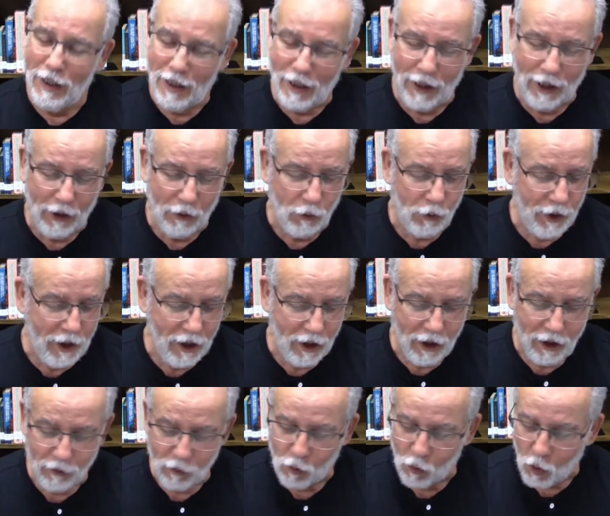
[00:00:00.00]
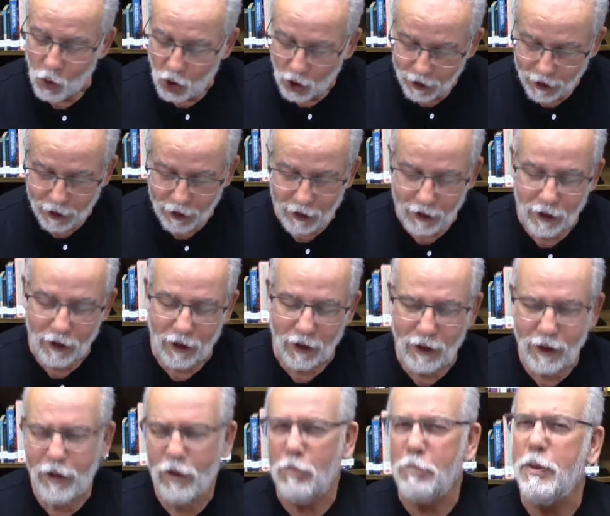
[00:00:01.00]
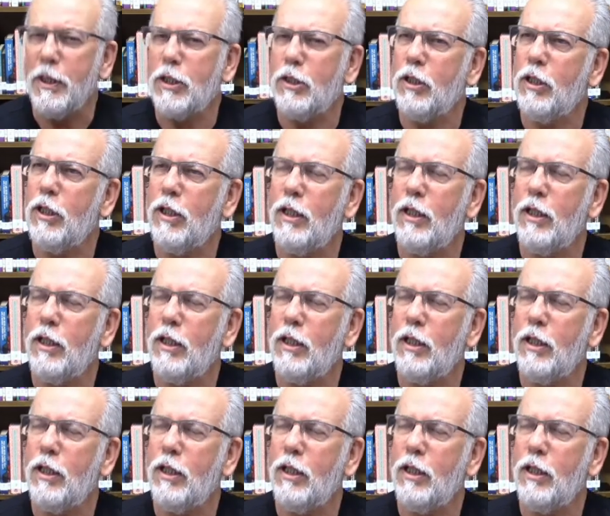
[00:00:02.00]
and we are walking a little bit